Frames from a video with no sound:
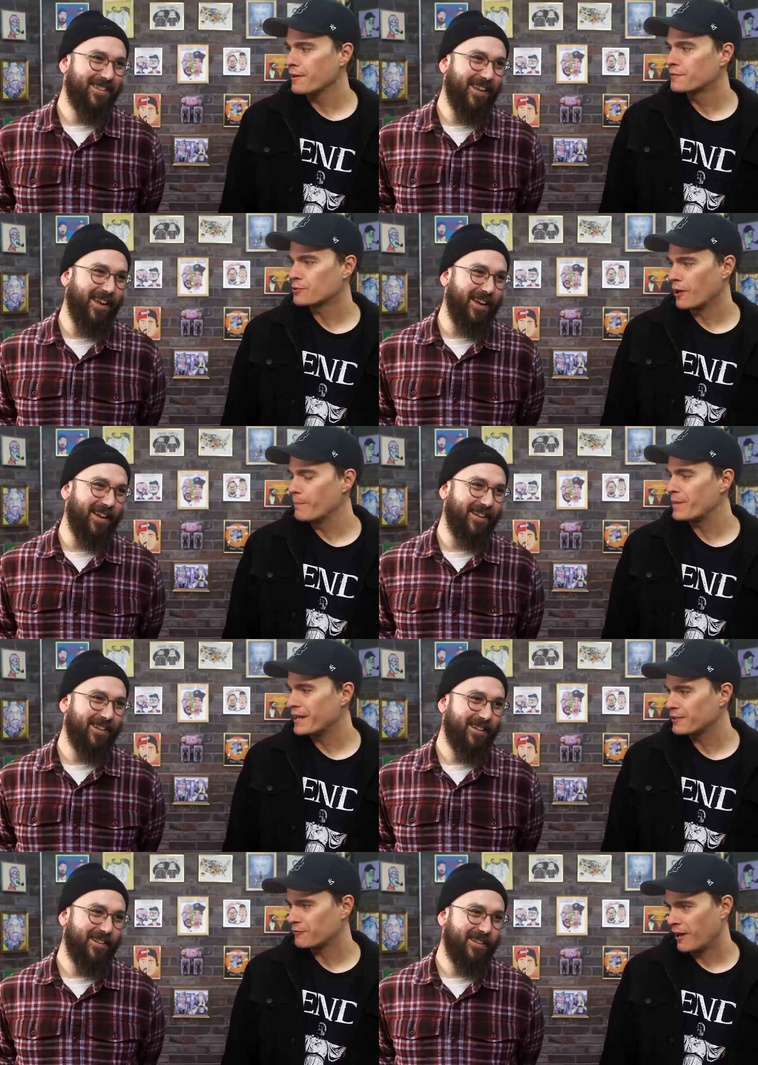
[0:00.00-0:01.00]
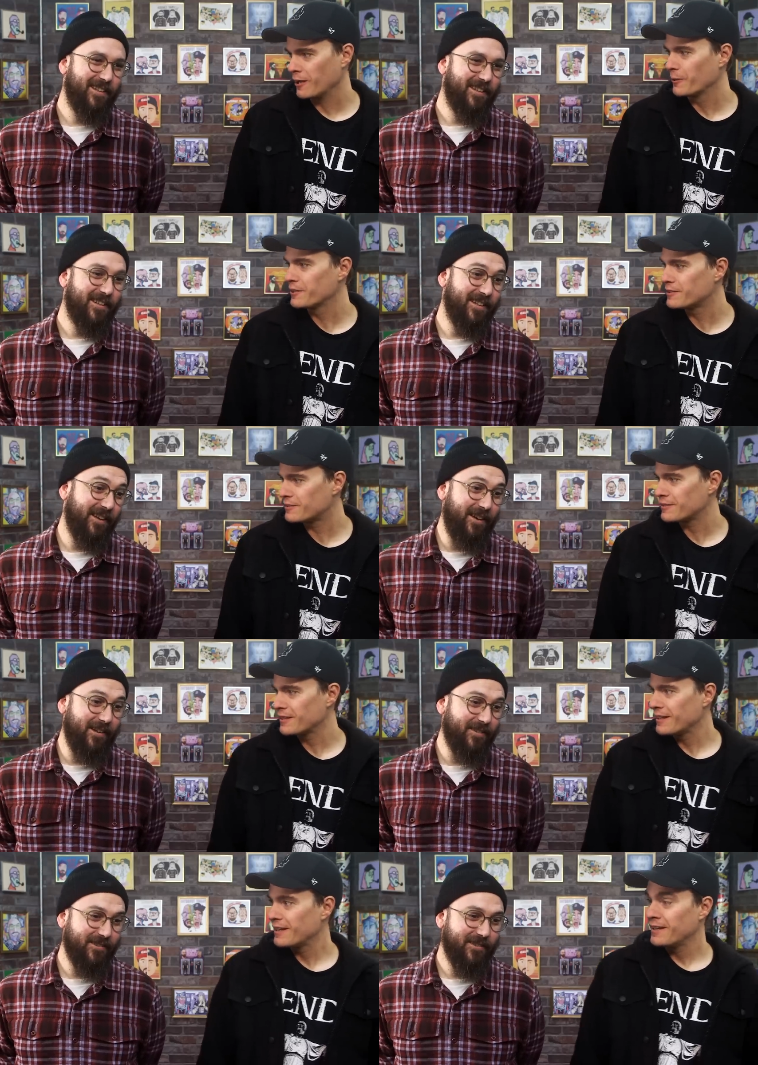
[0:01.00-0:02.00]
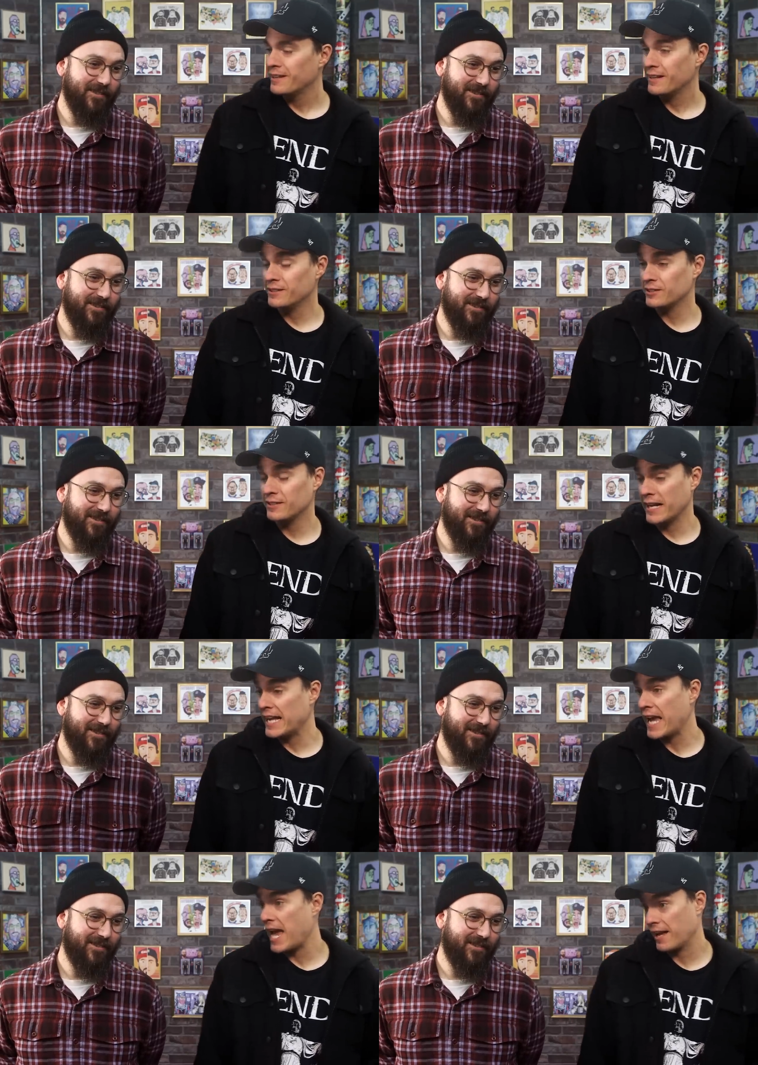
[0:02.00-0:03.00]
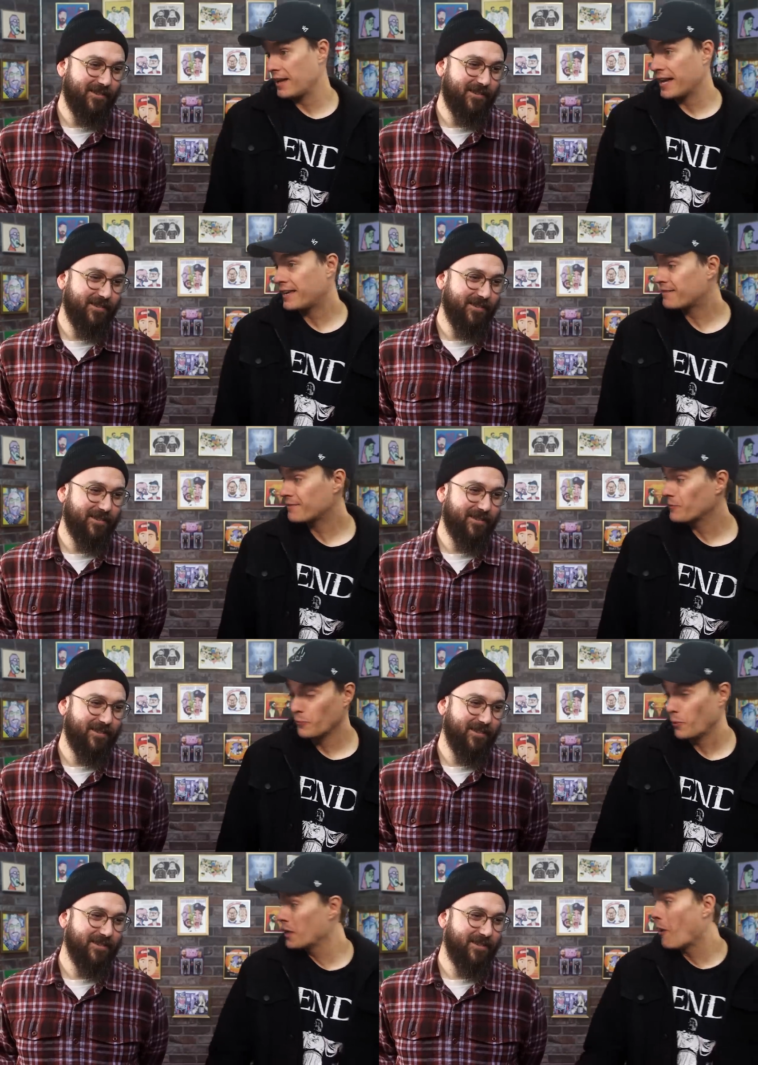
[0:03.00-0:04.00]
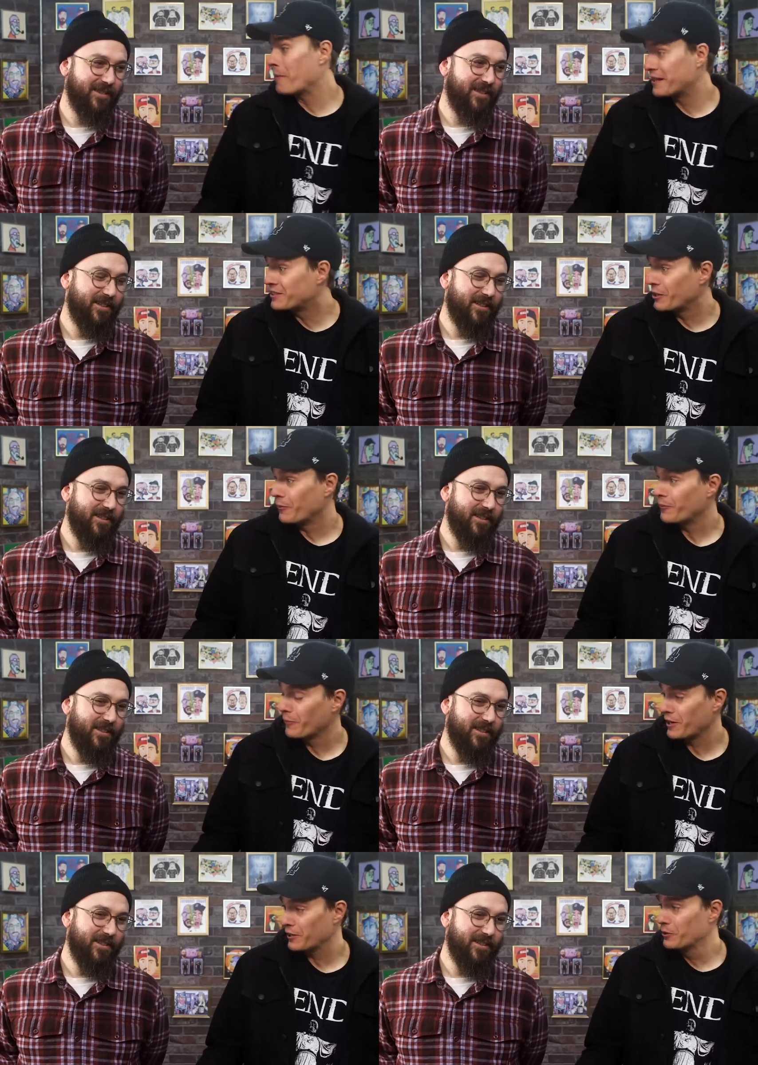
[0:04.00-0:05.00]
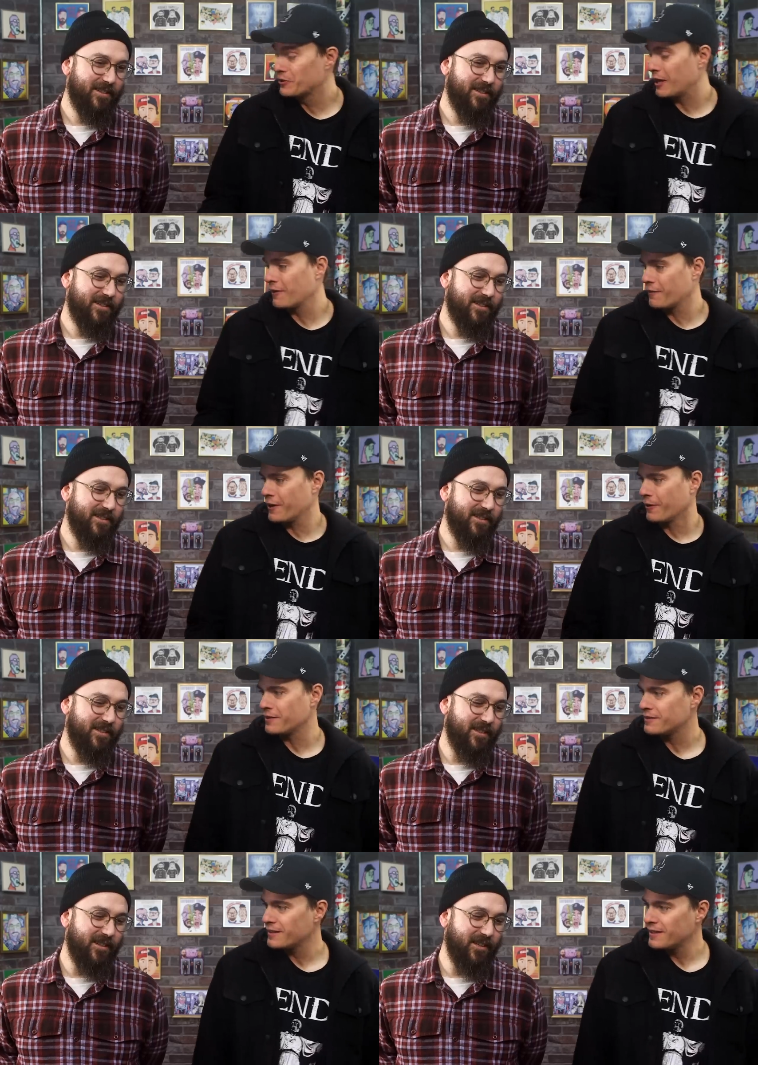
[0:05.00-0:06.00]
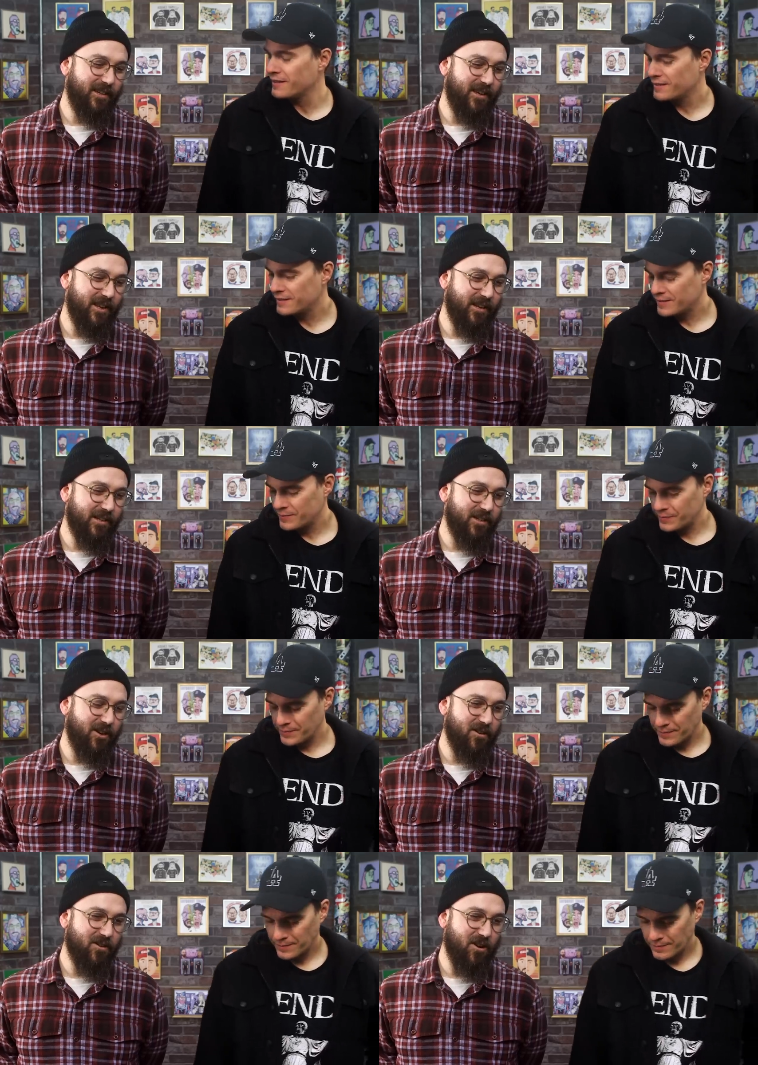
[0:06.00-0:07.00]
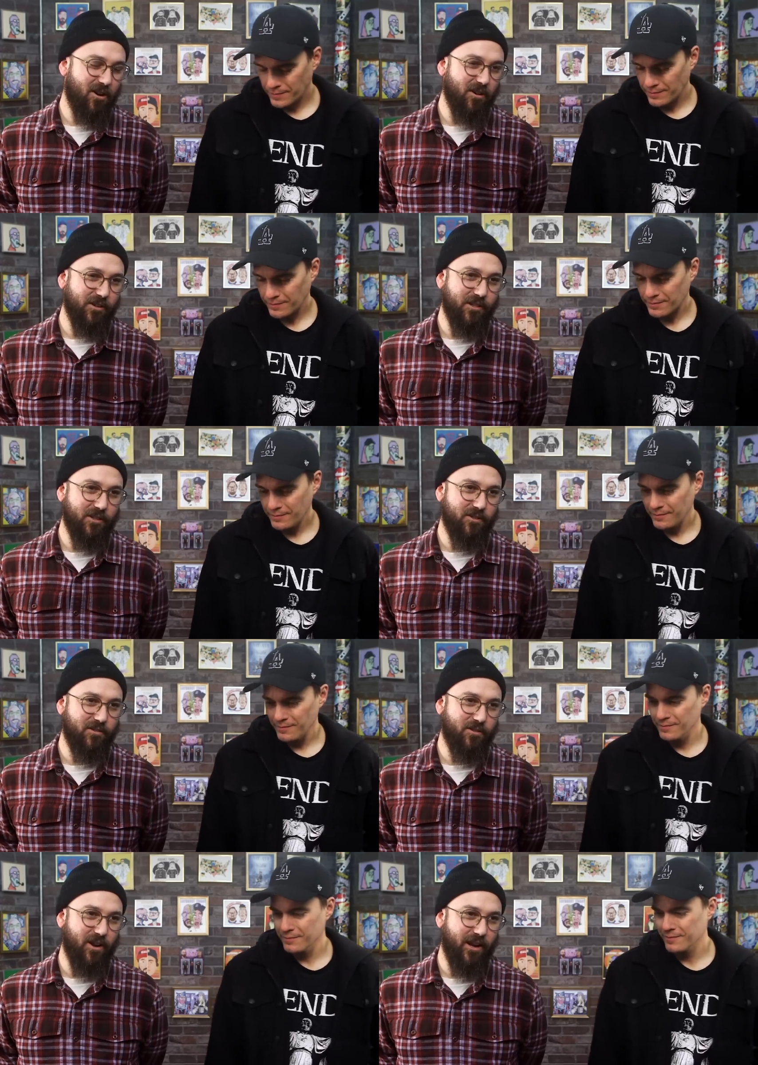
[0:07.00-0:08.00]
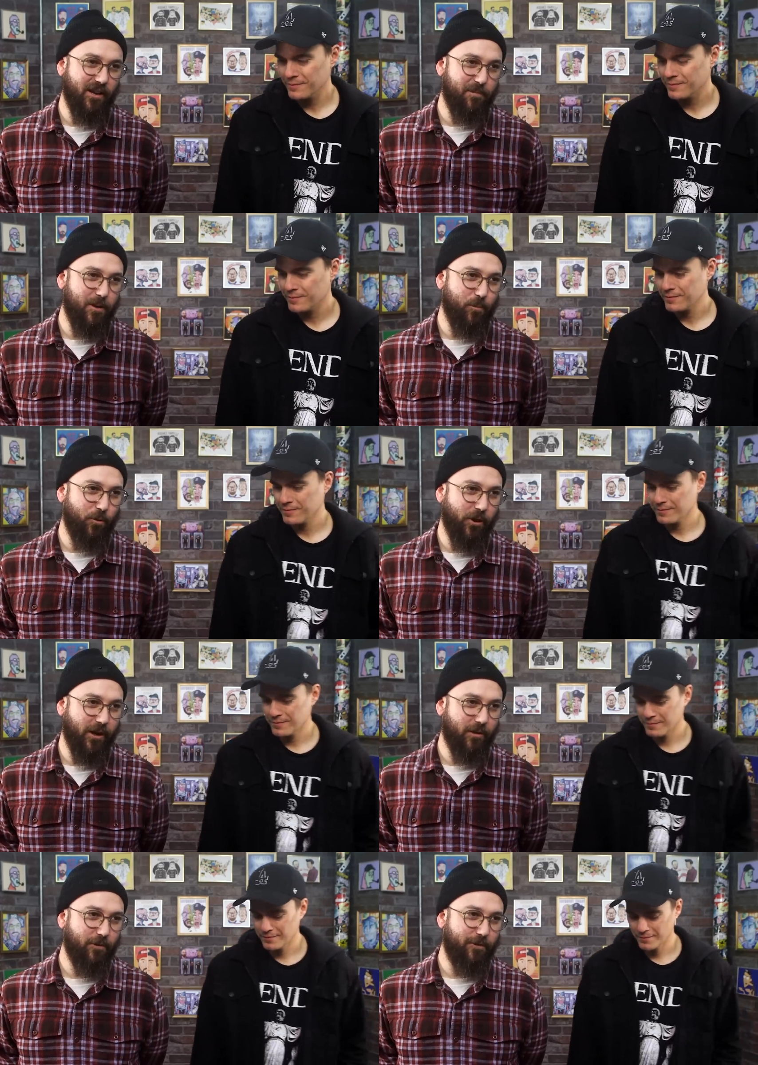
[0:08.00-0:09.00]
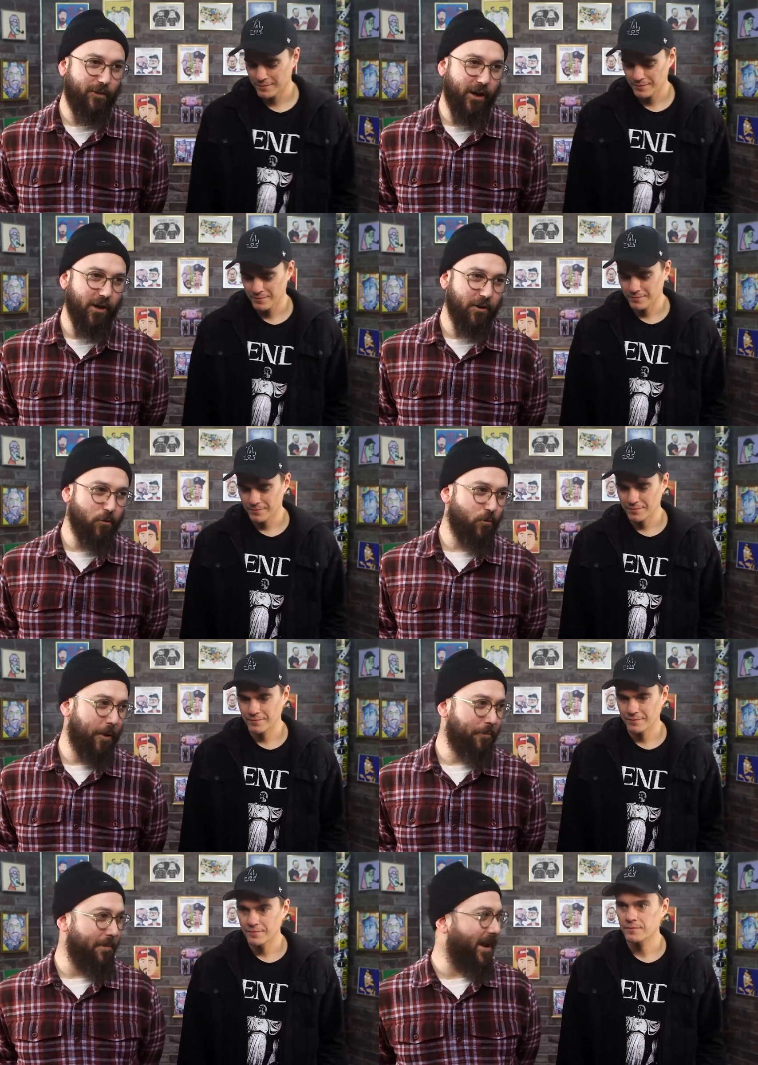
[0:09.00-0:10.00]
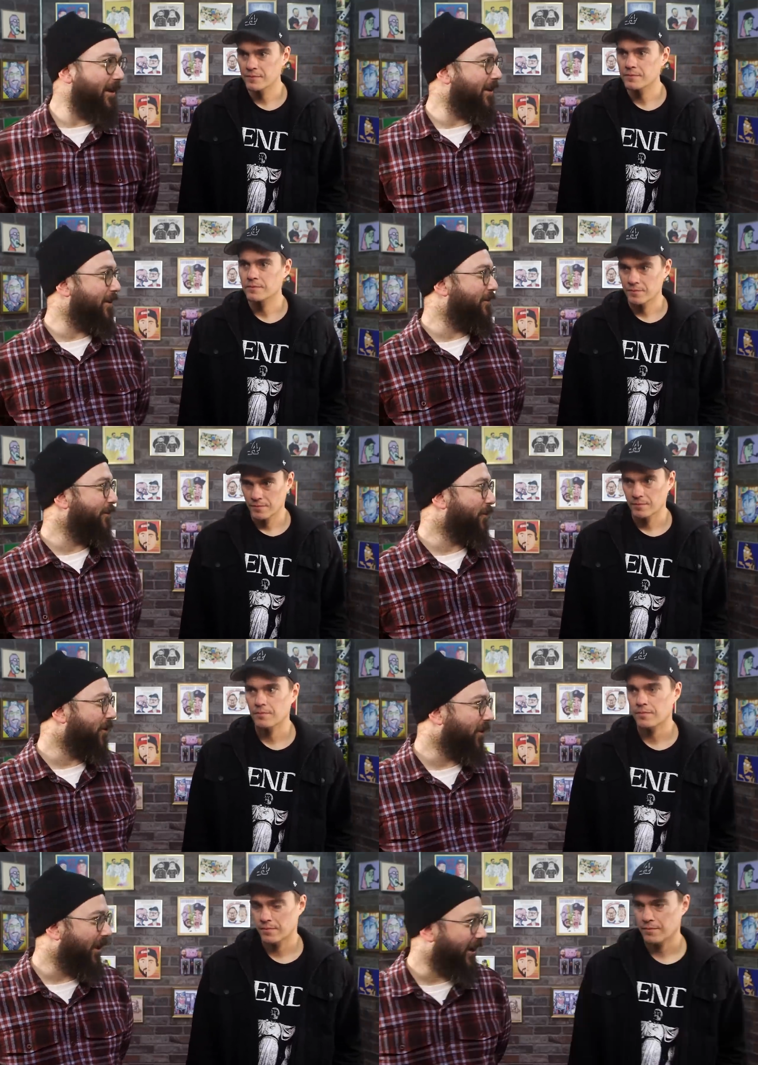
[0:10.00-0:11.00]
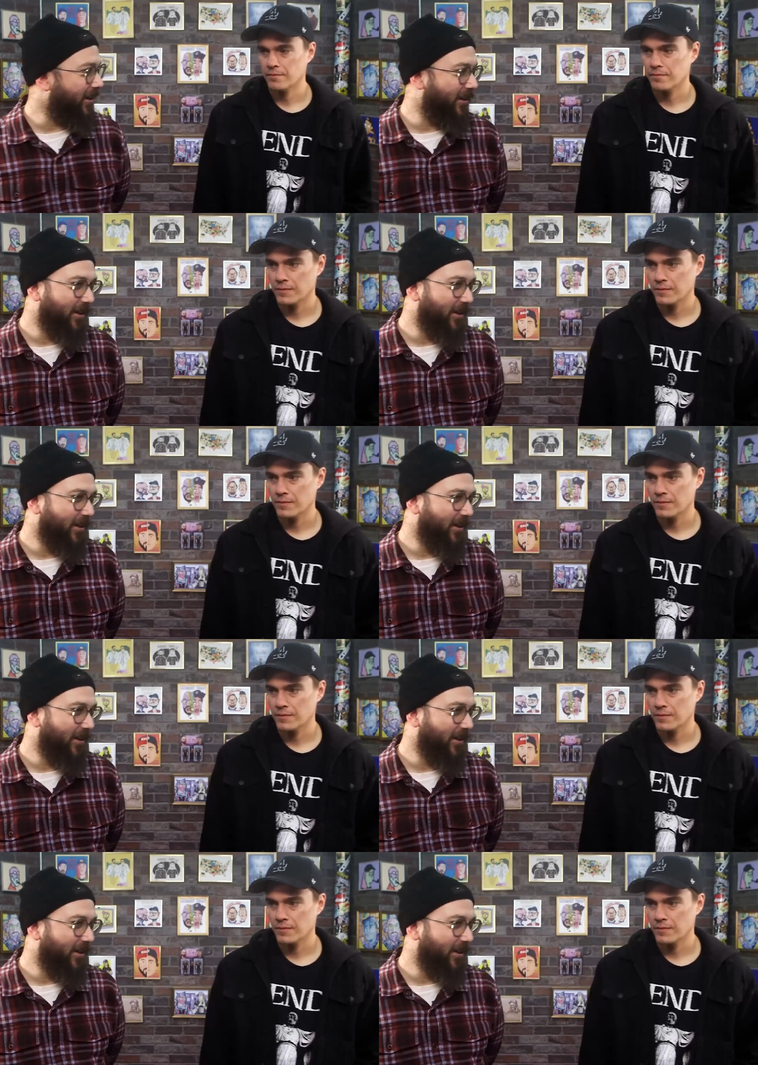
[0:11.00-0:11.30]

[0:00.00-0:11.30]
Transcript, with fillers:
Speaker 1: of Yeah. Trump and his followers. yeah. he's just like, I can't. I. What do you want me to do? We're gonna lose all of our
Speaker 2: viewers. And then yeah, like Tucker Carlson trying to get people like fired or reprimanded for like